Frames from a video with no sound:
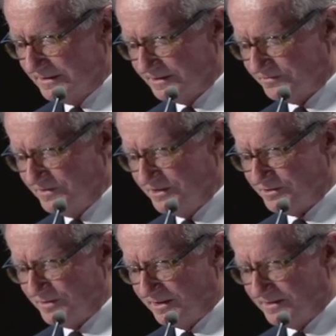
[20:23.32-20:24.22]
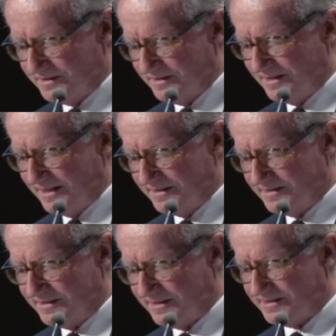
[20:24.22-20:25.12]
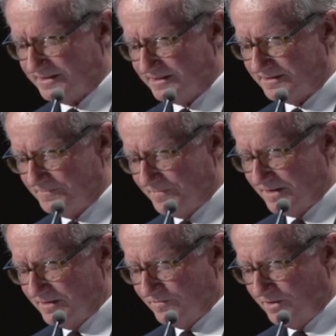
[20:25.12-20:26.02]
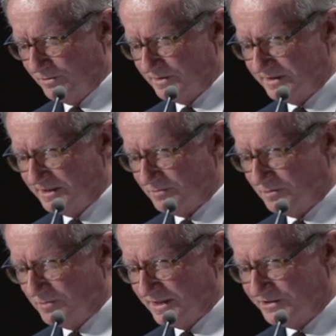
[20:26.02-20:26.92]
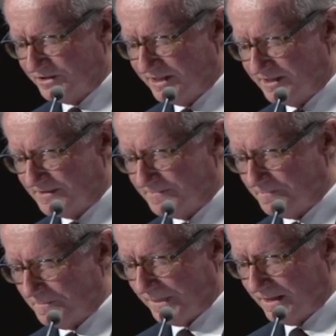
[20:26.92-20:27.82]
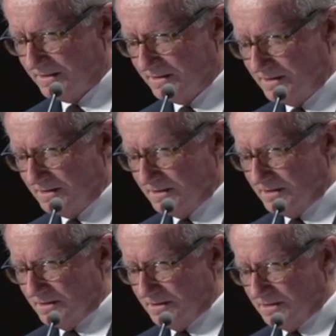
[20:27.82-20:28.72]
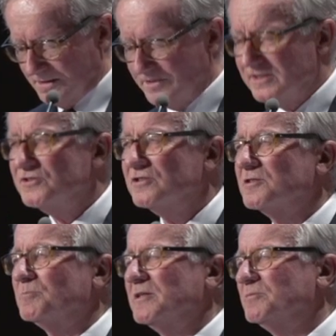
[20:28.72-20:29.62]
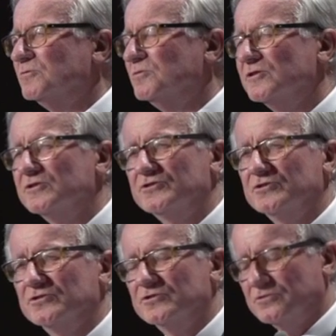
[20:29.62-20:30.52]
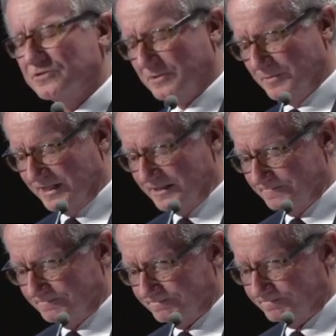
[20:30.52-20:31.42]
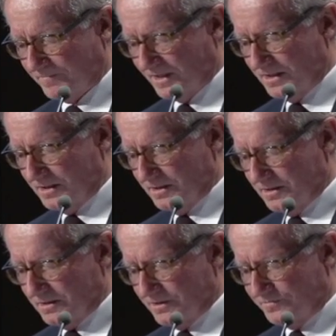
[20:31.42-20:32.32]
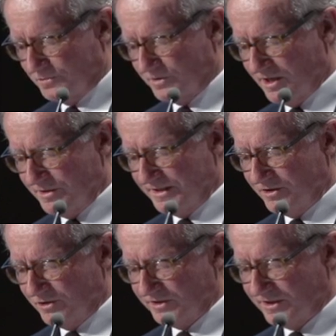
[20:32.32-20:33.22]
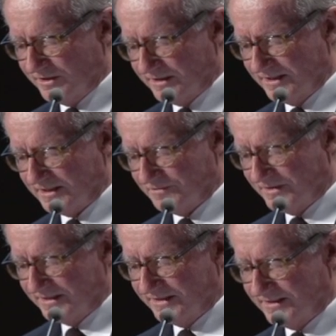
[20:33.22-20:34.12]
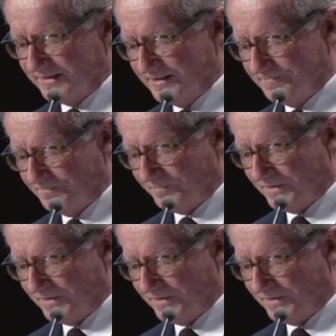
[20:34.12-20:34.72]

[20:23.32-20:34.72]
as fringe dwellers in the 1960s following the equal wage case. If Indigenous people were to choose to assimilate, to forego any ongoing collective identity,